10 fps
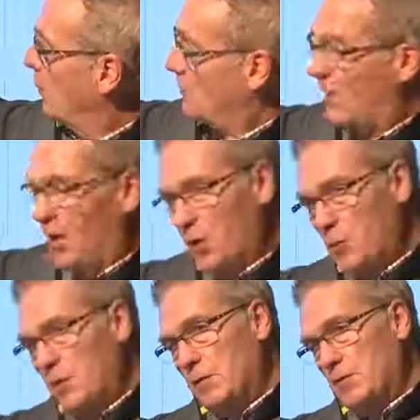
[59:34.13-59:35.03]
which I
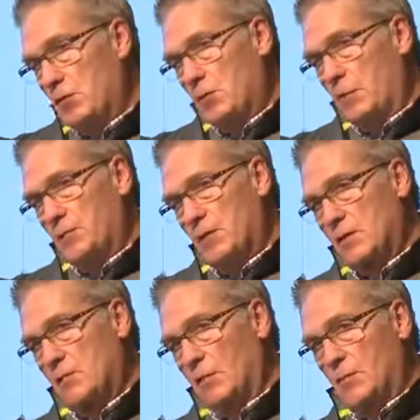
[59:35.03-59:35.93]
hope gives you a
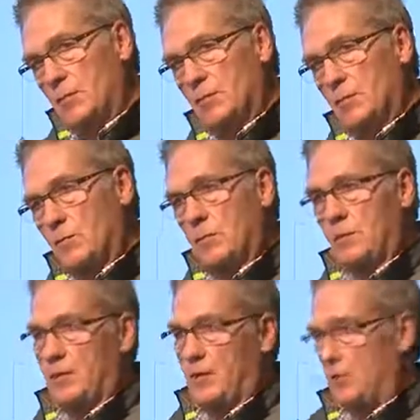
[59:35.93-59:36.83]
sense of optimism that
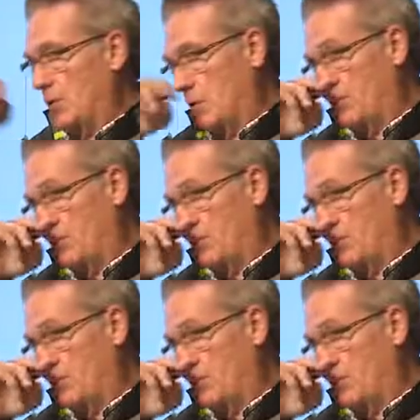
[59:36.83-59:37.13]
there's actually